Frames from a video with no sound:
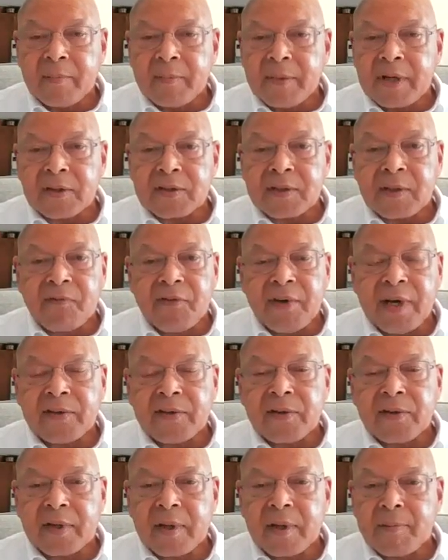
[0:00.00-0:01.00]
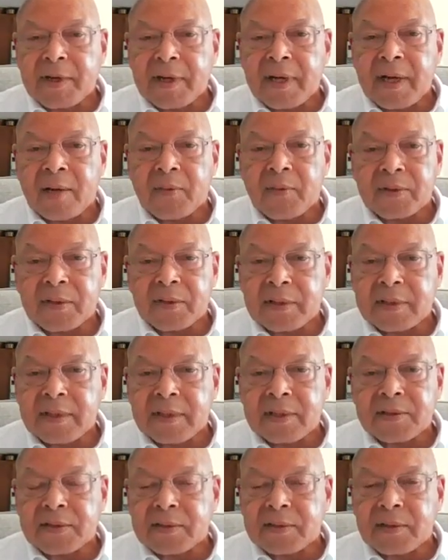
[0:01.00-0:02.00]
because the feds are coming out with
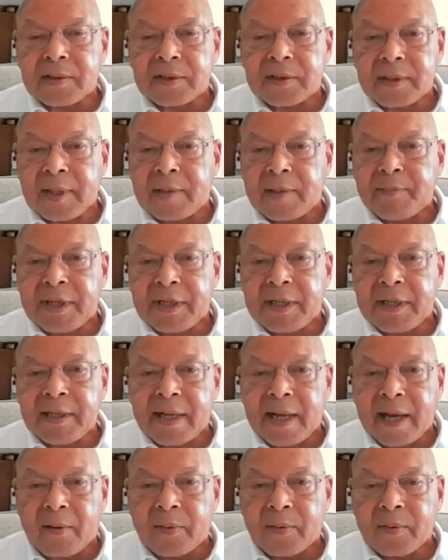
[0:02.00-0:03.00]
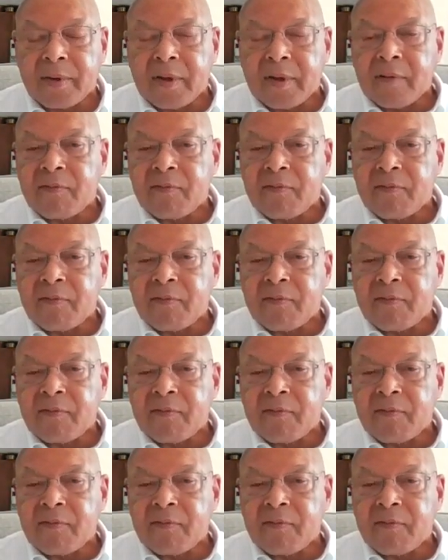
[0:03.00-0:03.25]
additional money now